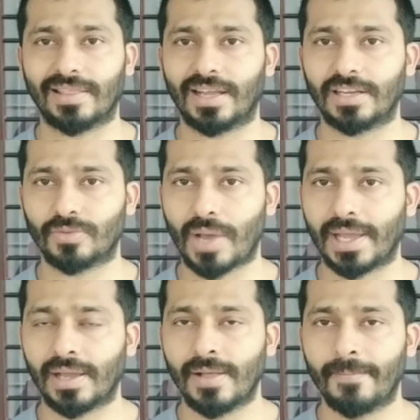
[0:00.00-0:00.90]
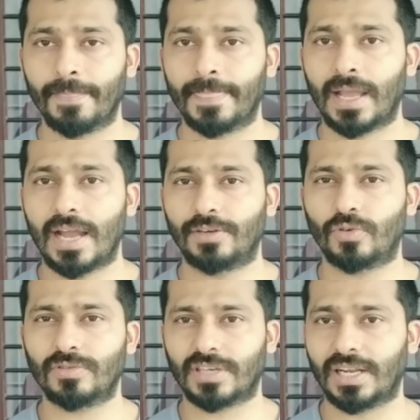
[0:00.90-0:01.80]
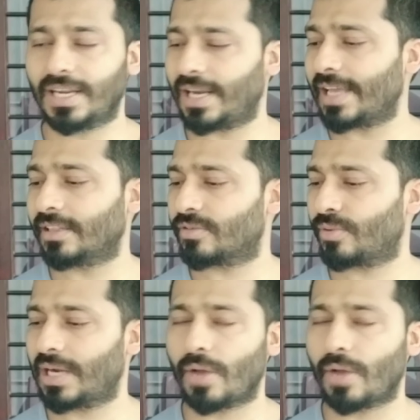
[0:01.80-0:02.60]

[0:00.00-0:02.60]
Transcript: and that is why I don't really like this one.